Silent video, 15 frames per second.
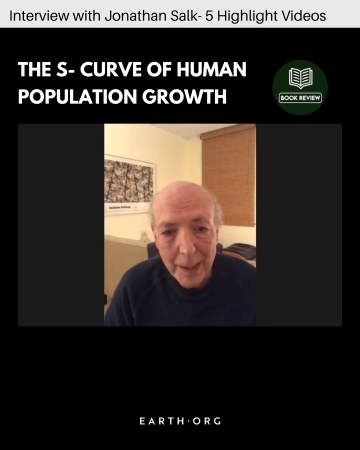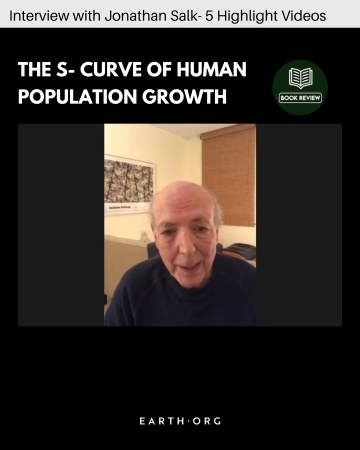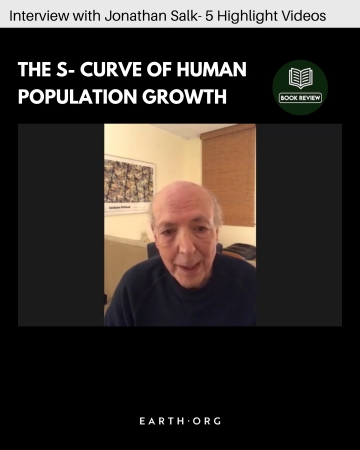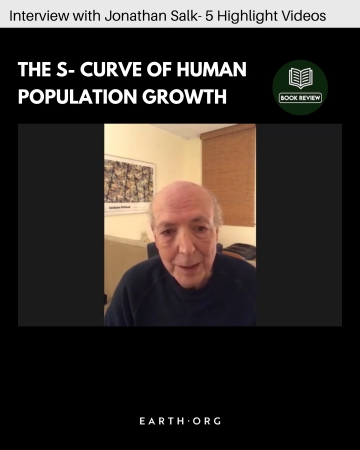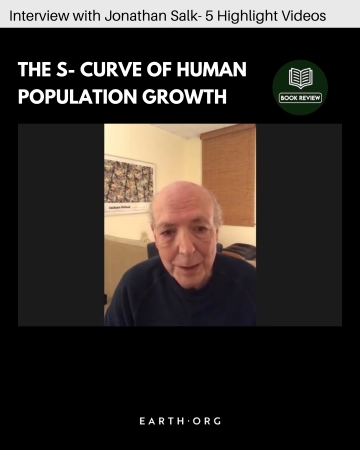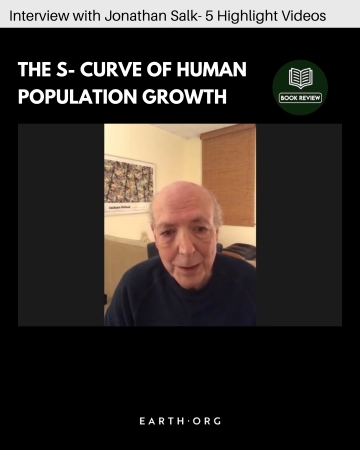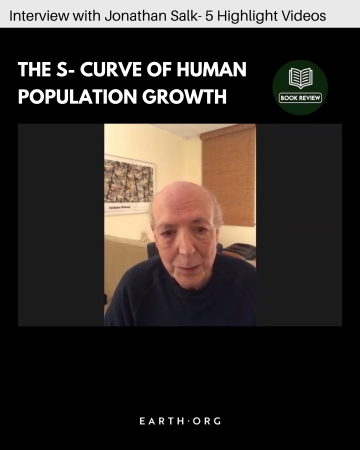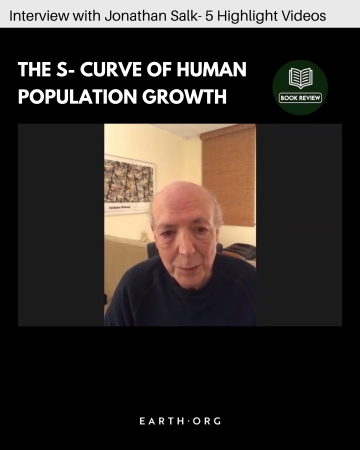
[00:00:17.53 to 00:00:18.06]

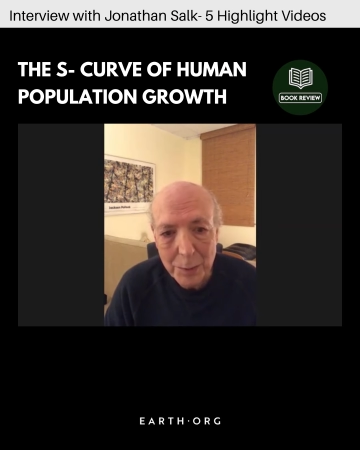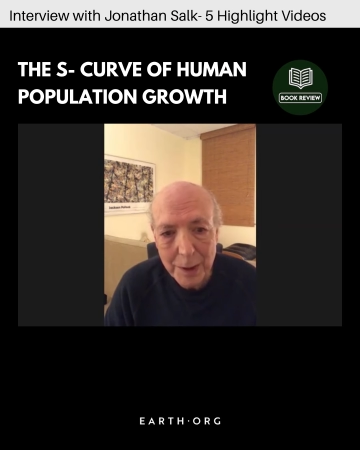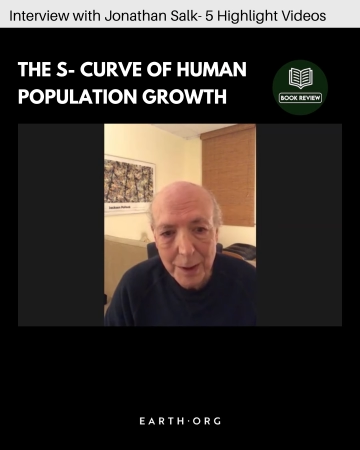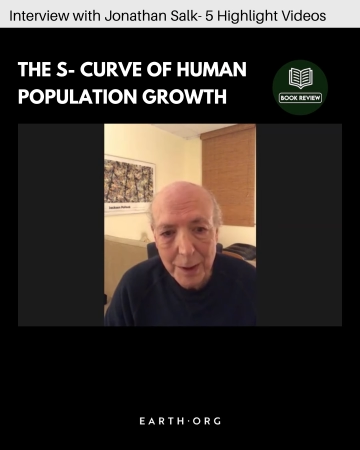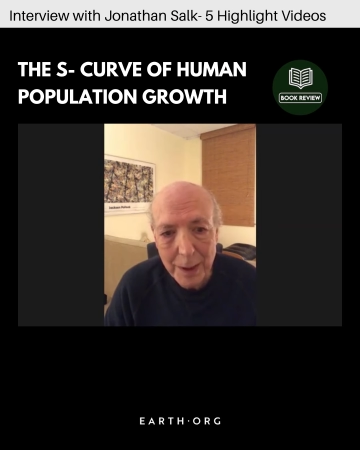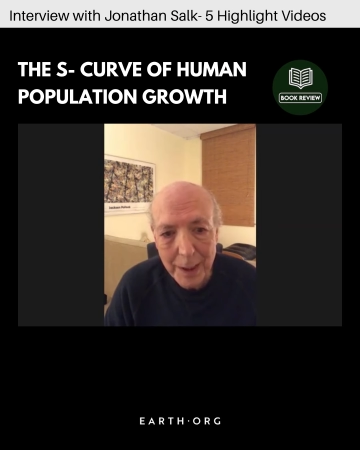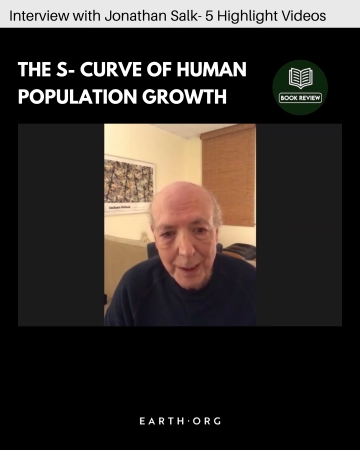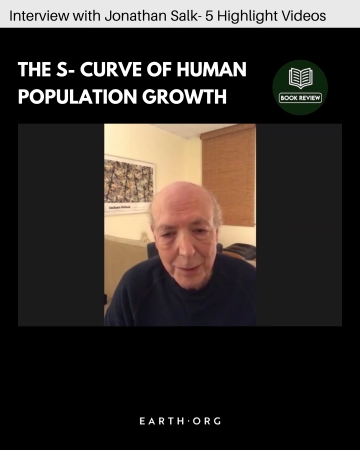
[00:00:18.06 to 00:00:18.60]
And just within the
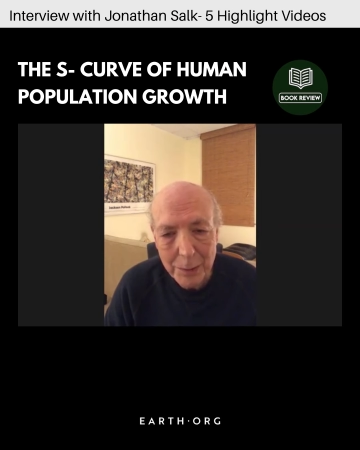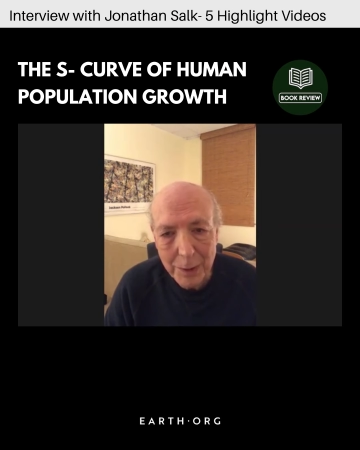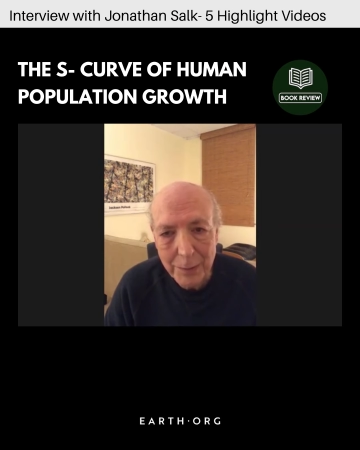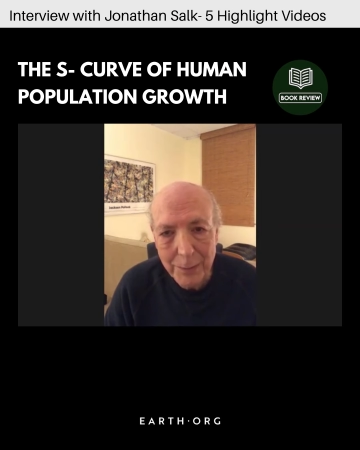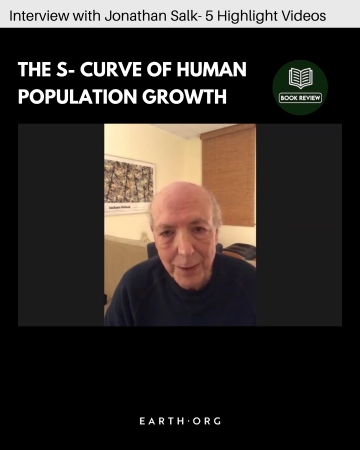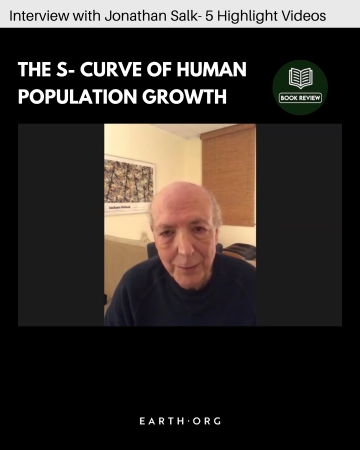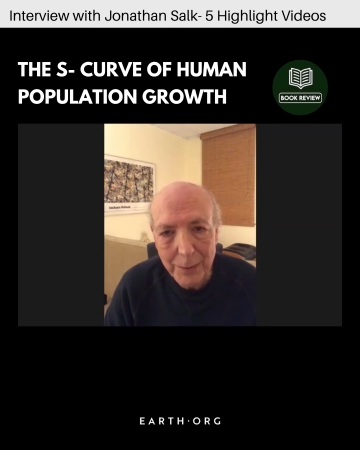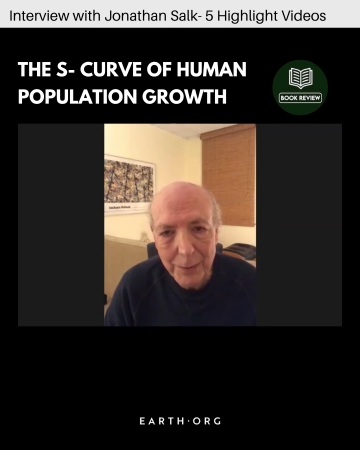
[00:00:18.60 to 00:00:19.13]
last
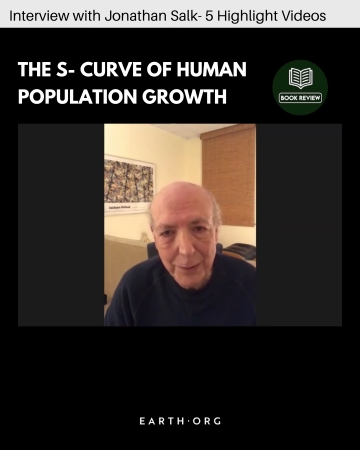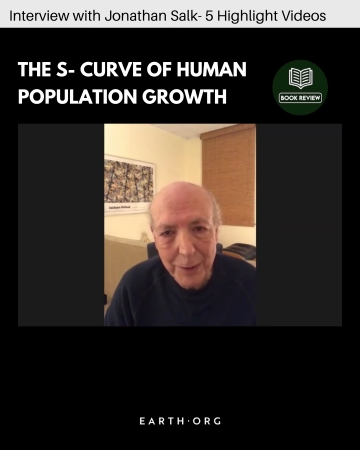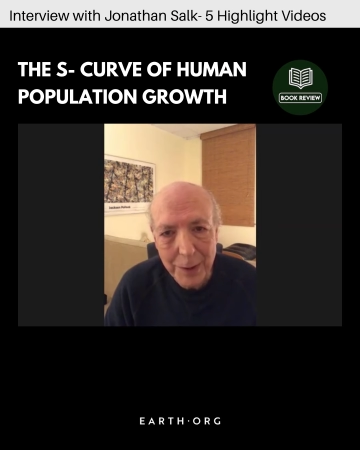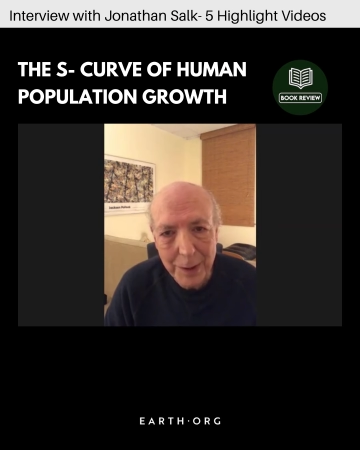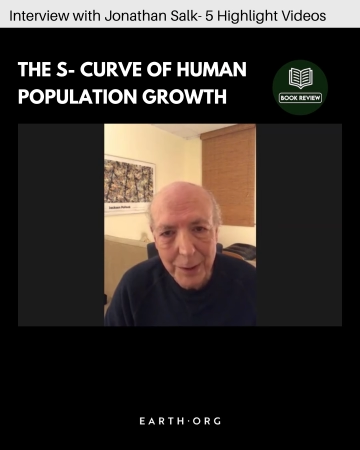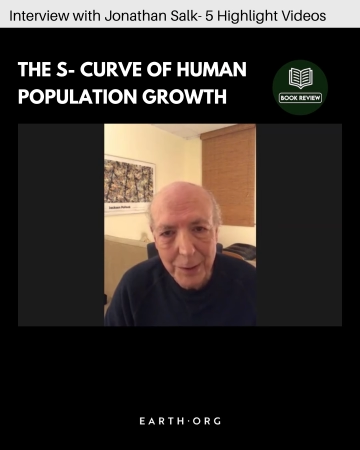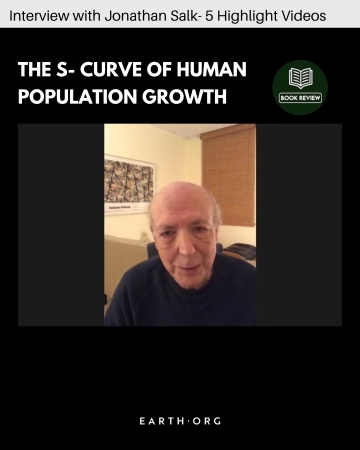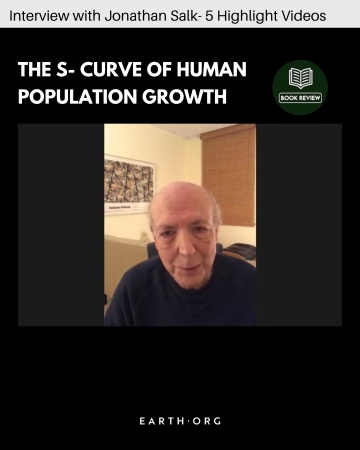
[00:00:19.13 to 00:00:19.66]
25 or 30
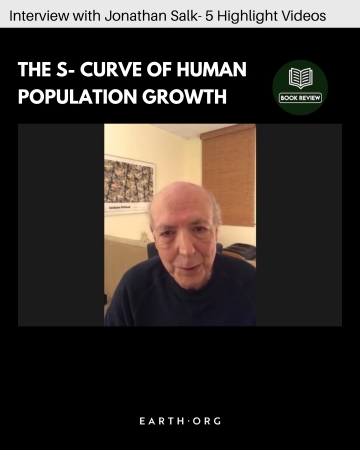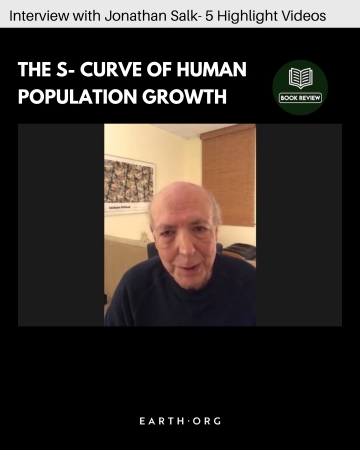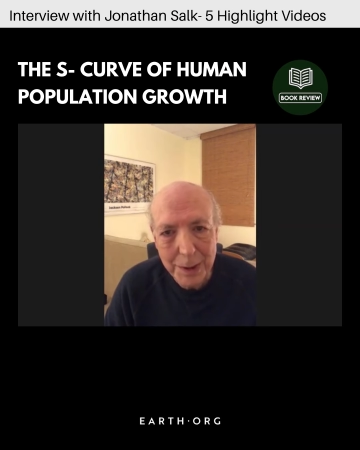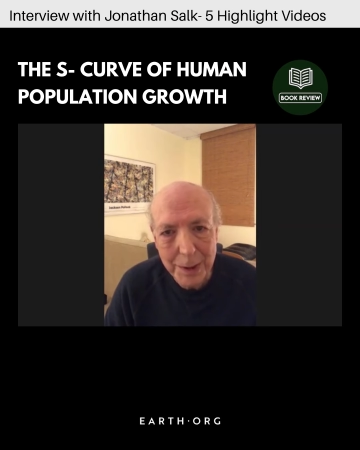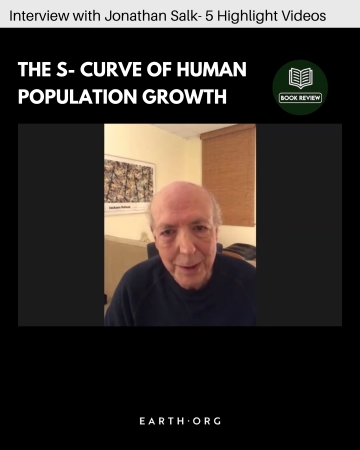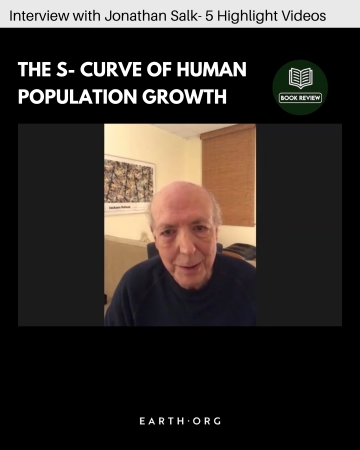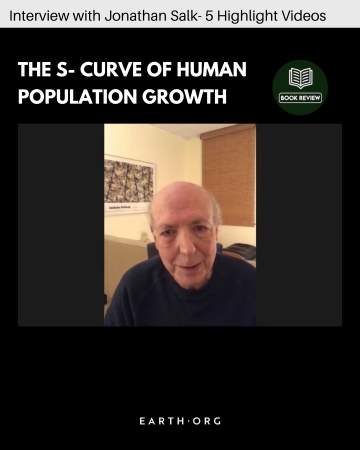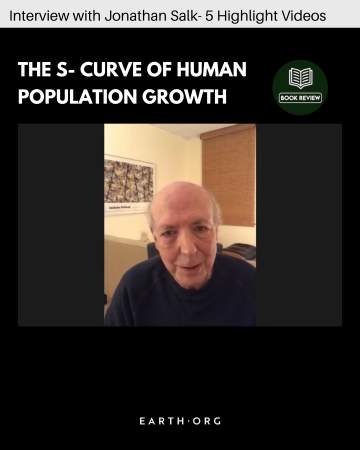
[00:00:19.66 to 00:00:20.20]
years, we're
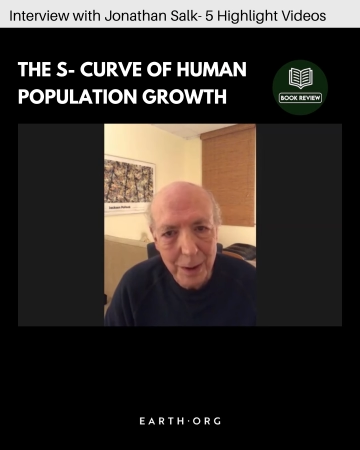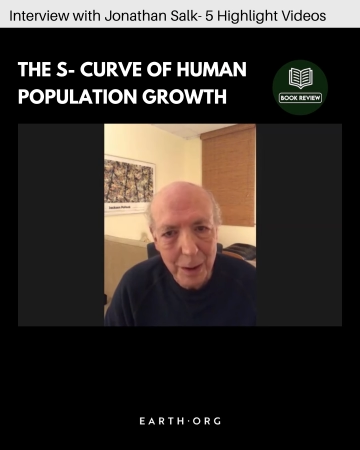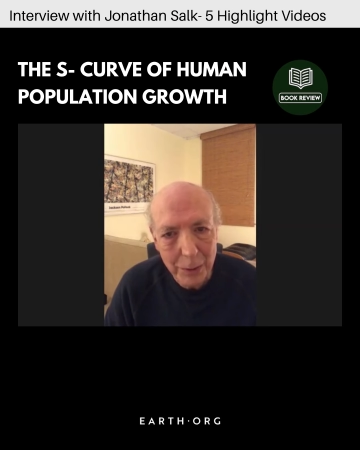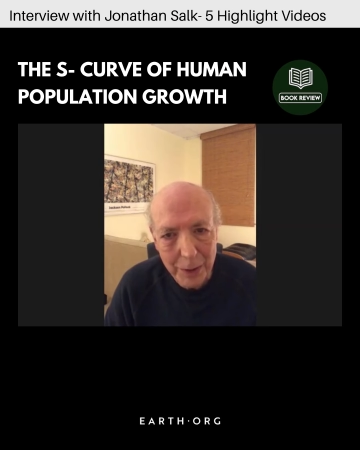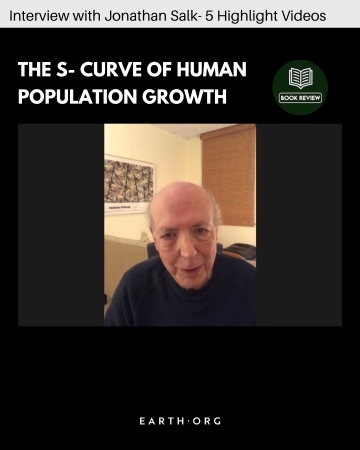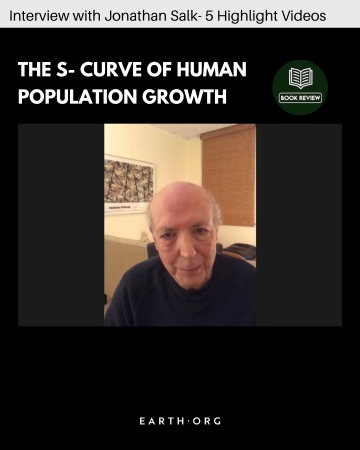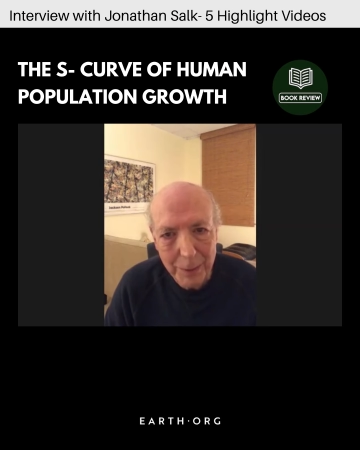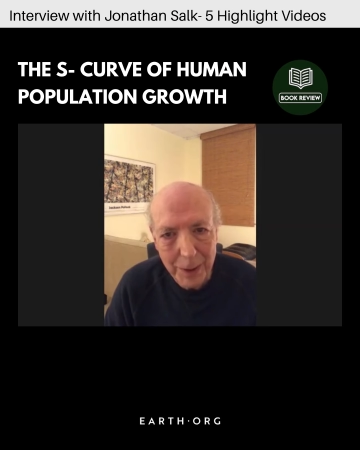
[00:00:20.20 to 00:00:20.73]
seeing a
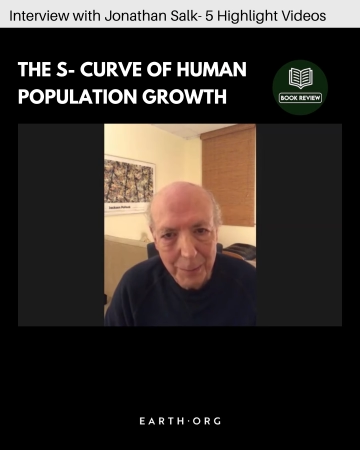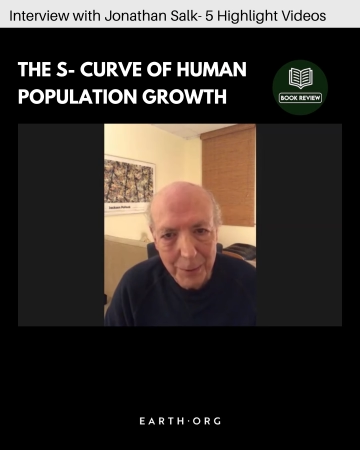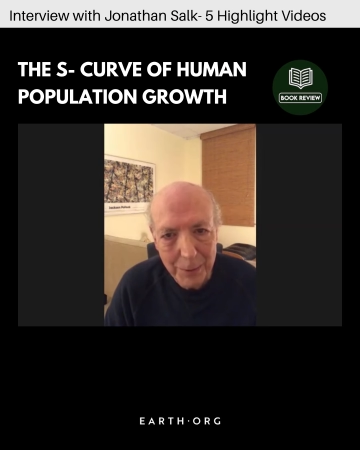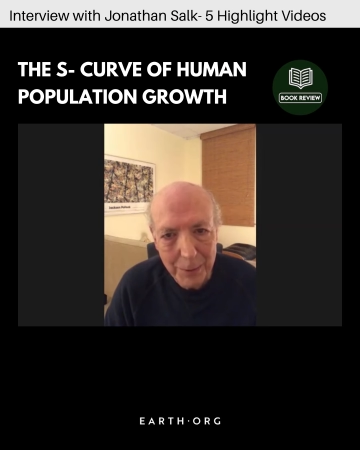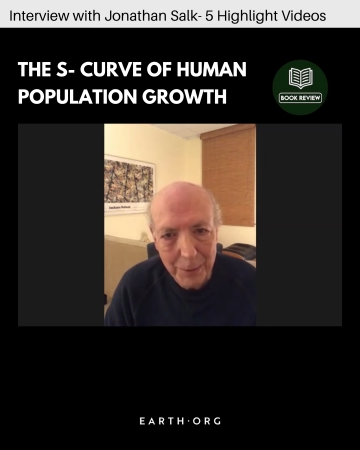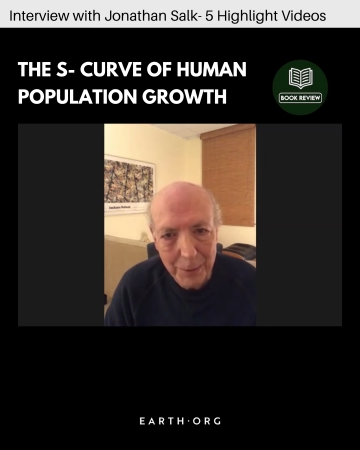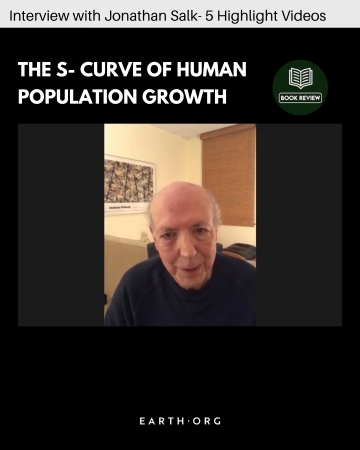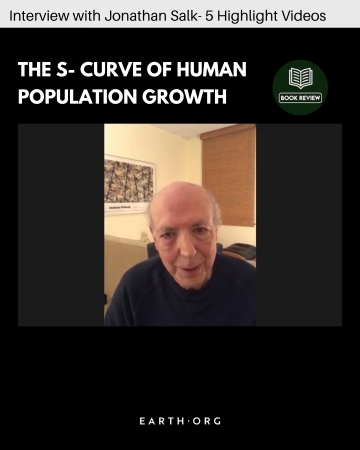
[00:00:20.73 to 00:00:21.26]
slowing of
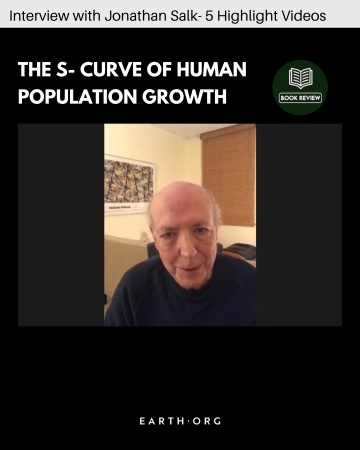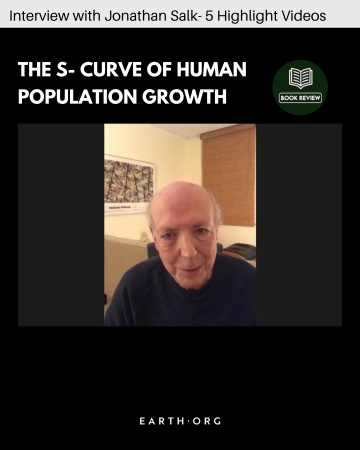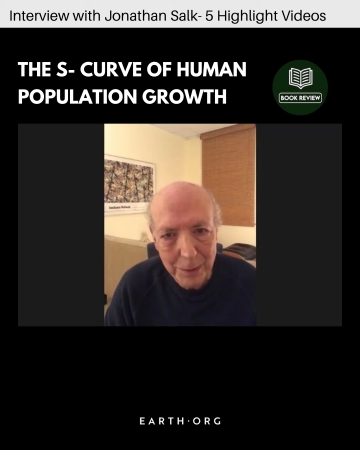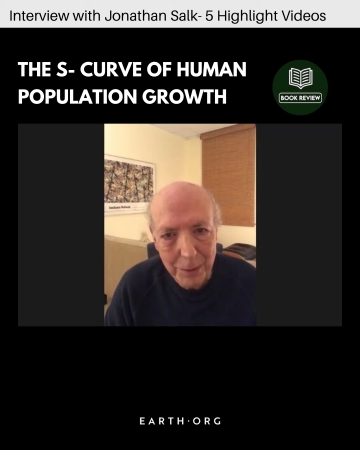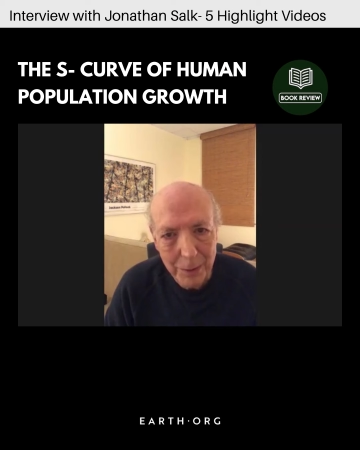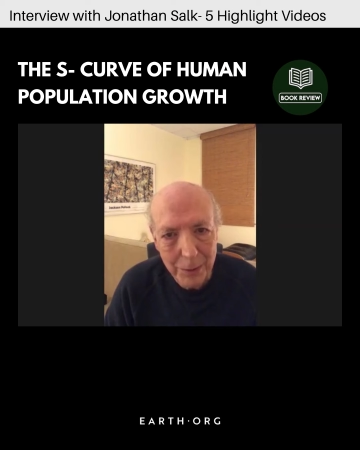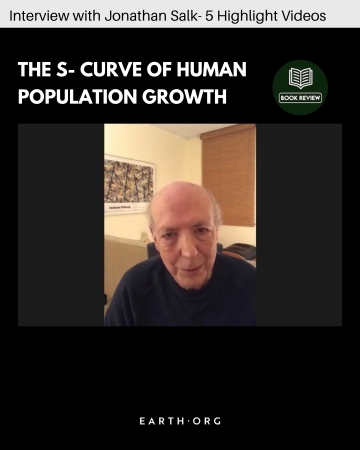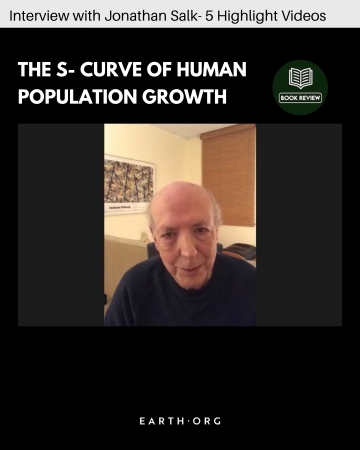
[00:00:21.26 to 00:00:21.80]
population growth.